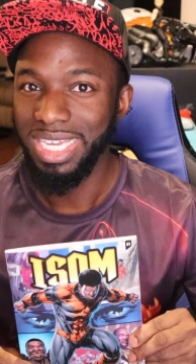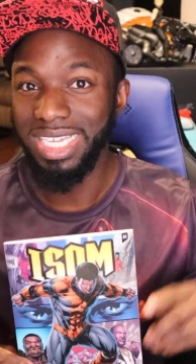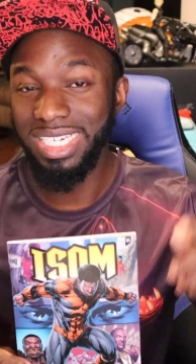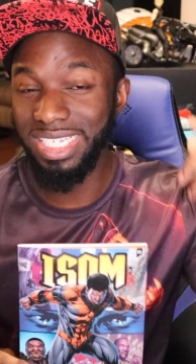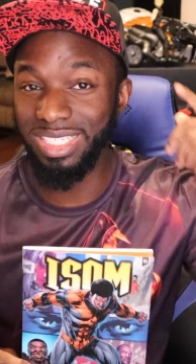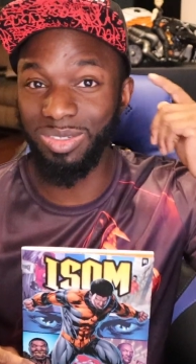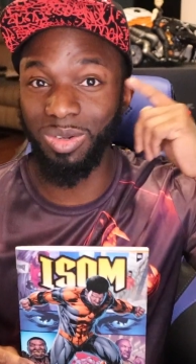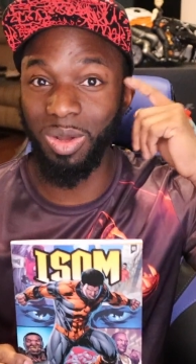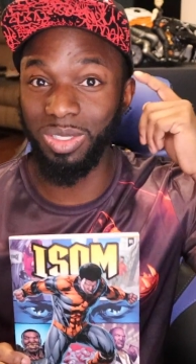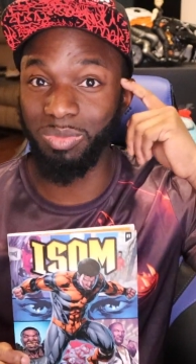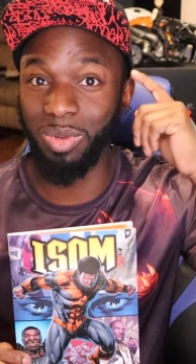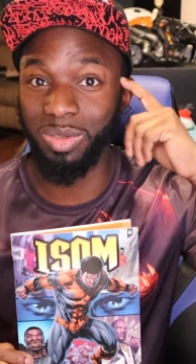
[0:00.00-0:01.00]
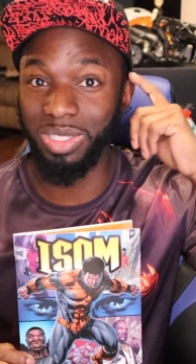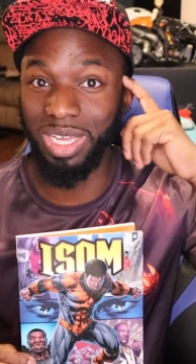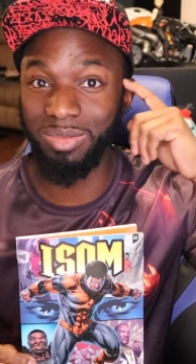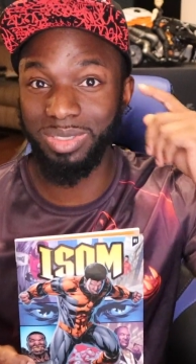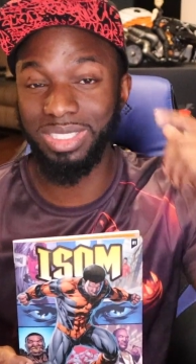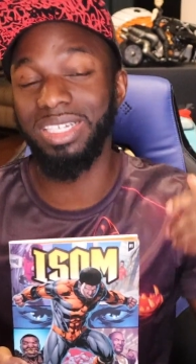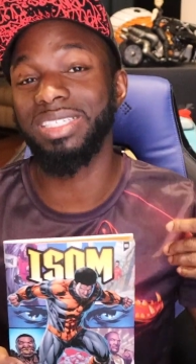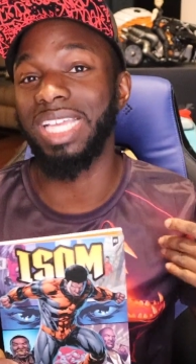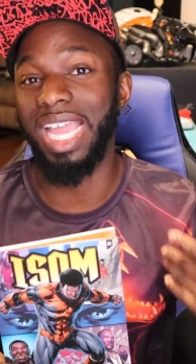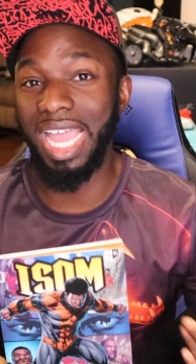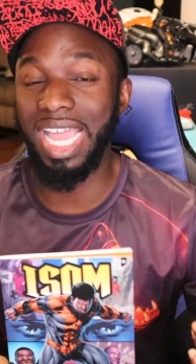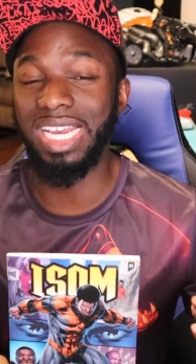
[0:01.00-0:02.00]
He needs growth both upstairs
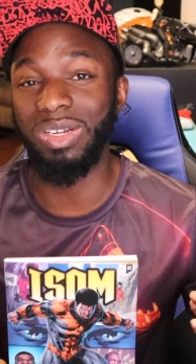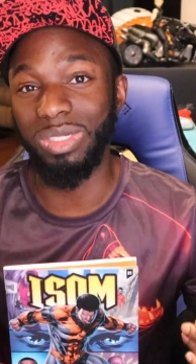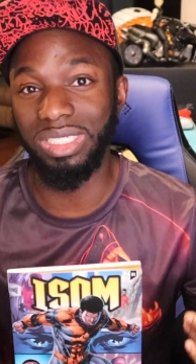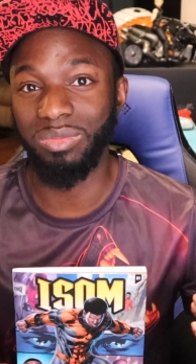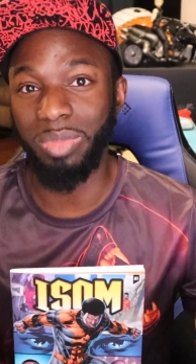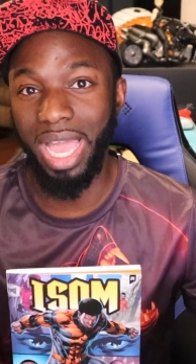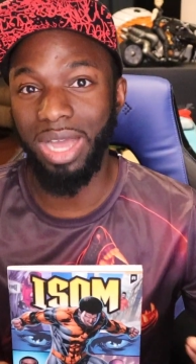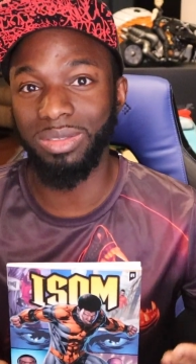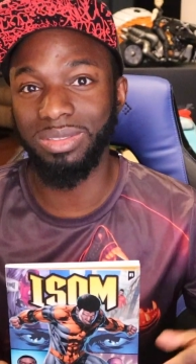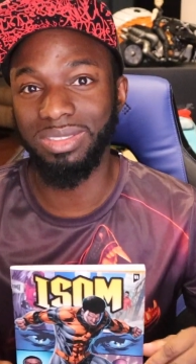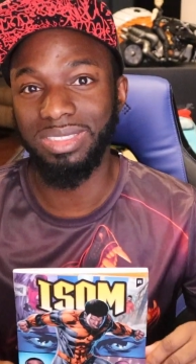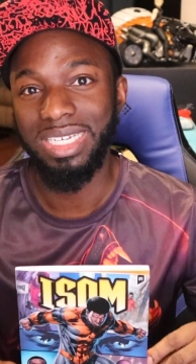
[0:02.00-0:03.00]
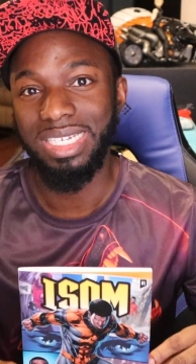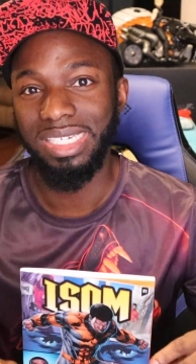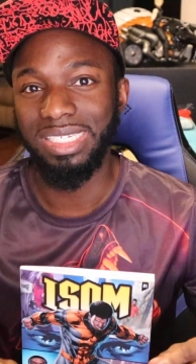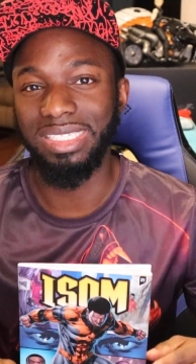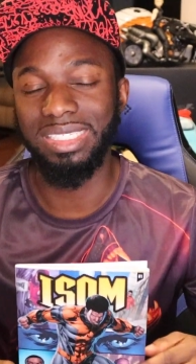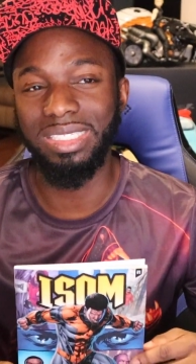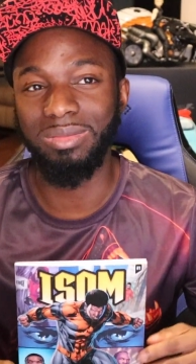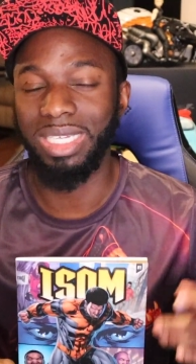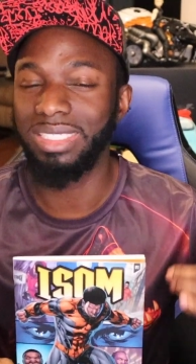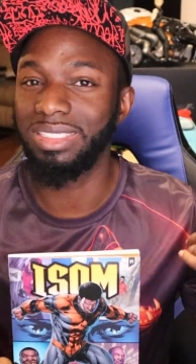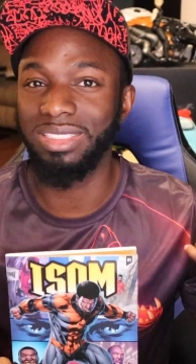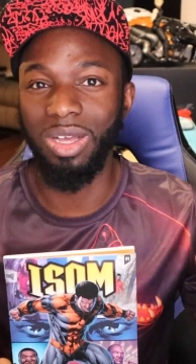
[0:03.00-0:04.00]
and with his powers, because it seems
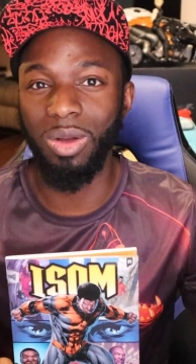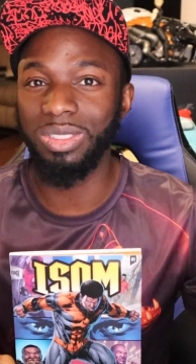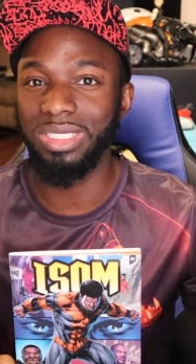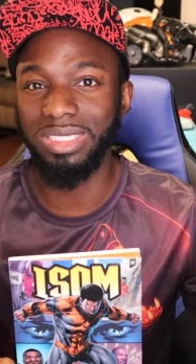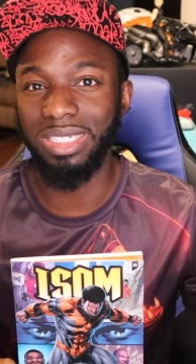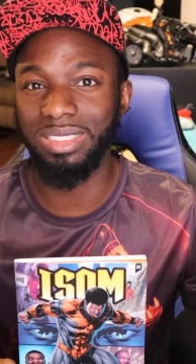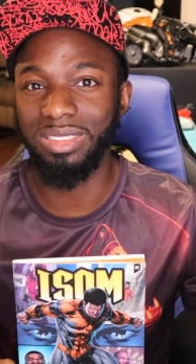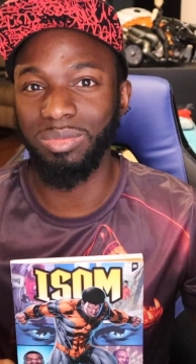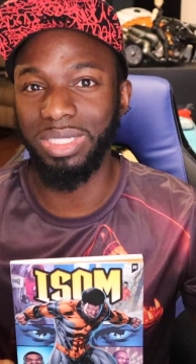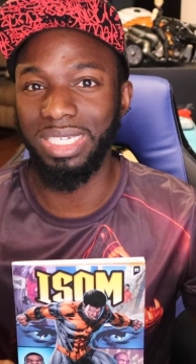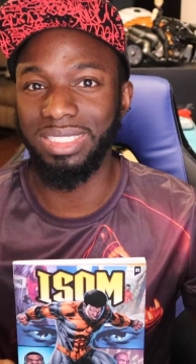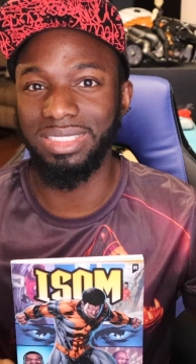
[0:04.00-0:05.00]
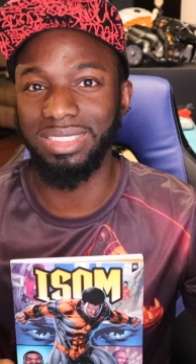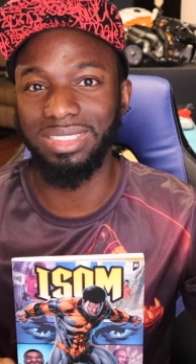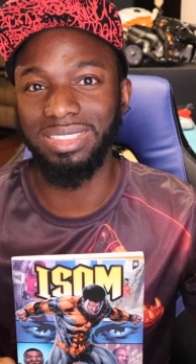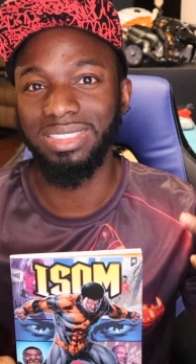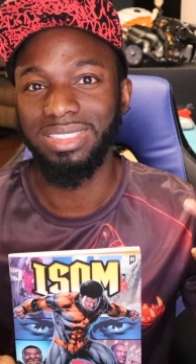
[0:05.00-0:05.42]
like he just goes in guns a-blazing,